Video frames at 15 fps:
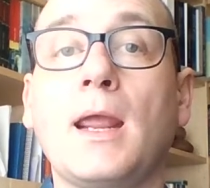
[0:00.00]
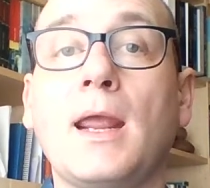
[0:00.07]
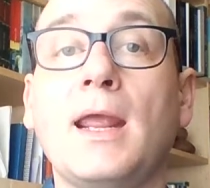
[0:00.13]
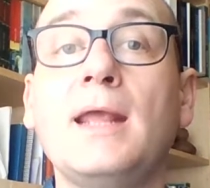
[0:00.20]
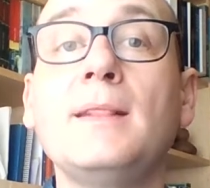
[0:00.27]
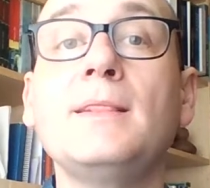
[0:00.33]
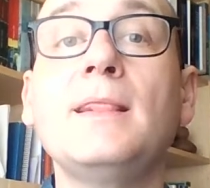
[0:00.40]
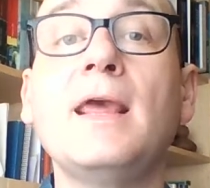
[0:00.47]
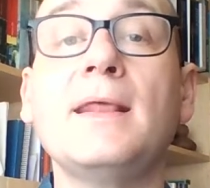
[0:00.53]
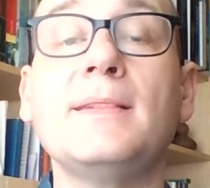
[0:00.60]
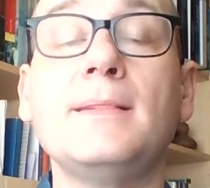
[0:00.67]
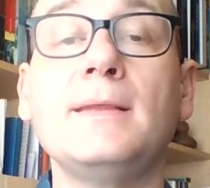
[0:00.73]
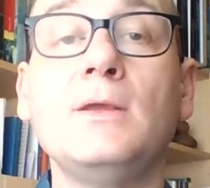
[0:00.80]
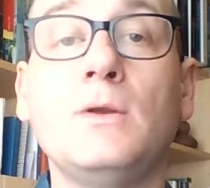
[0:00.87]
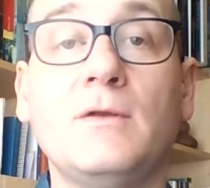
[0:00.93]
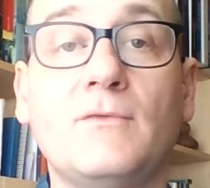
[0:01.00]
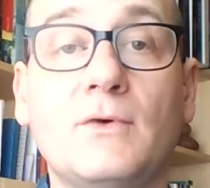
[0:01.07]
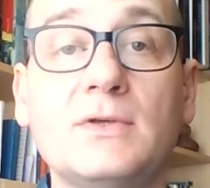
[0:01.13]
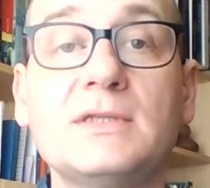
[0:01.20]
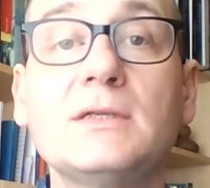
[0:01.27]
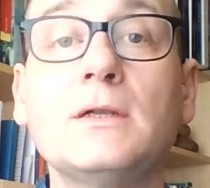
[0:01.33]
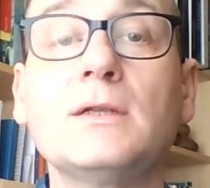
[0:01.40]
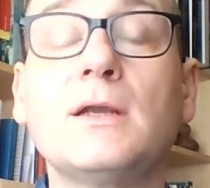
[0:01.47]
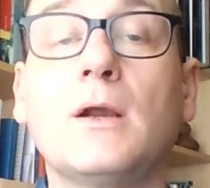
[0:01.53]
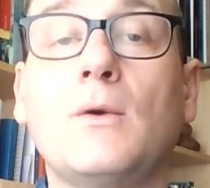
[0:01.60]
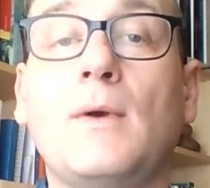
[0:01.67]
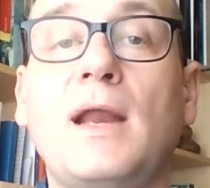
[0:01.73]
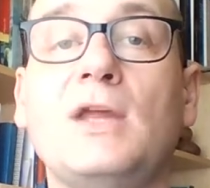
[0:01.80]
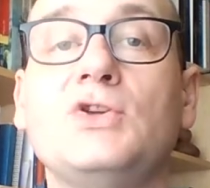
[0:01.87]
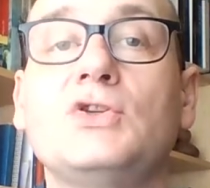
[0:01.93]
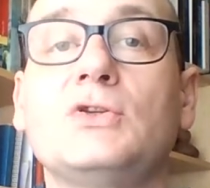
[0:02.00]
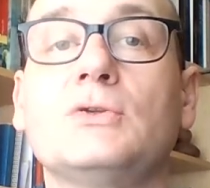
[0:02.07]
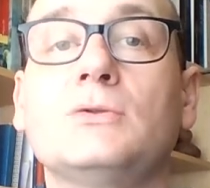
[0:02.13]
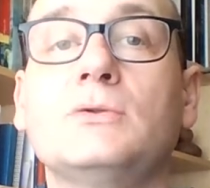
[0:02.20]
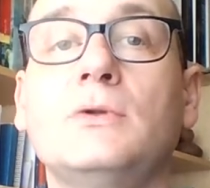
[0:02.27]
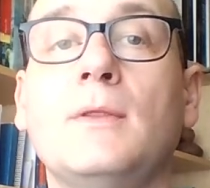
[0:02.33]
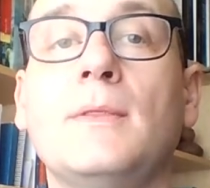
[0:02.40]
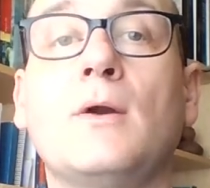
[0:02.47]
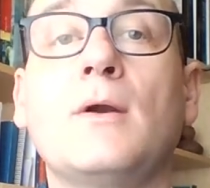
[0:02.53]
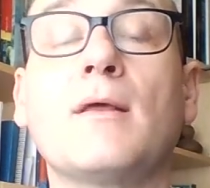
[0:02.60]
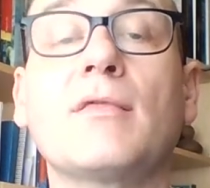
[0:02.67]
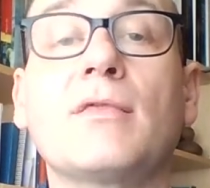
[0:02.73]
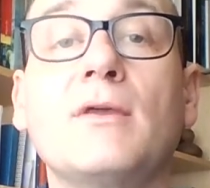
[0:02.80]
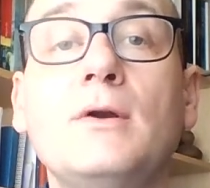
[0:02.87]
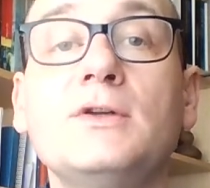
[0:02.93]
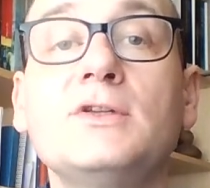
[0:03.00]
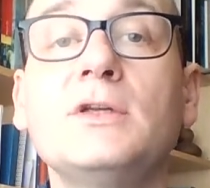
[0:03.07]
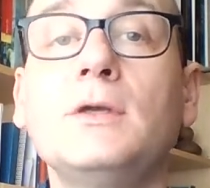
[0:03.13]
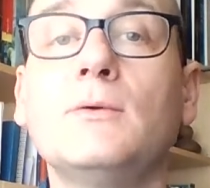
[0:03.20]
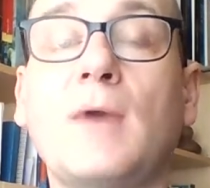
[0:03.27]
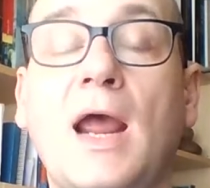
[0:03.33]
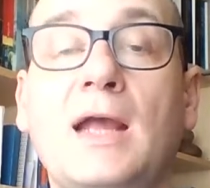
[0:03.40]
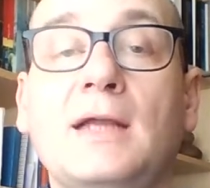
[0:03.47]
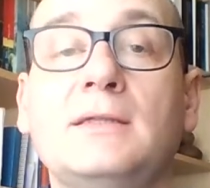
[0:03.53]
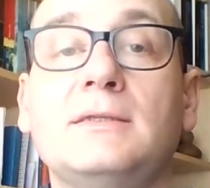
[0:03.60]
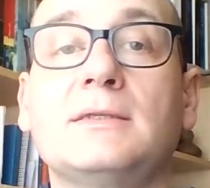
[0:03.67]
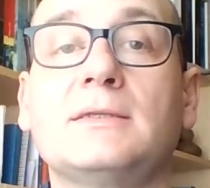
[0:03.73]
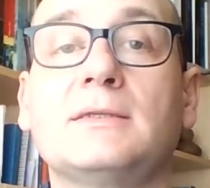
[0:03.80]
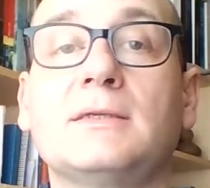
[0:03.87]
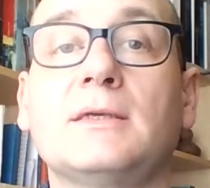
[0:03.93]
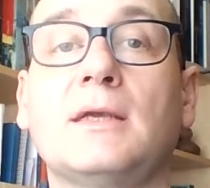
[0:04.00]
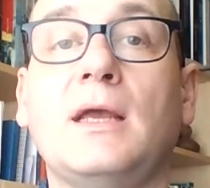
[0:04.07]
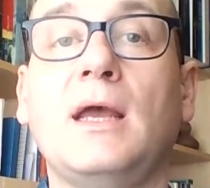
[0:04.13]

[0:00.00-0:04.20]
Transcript: In the Universal Declaration, there are 30 rights,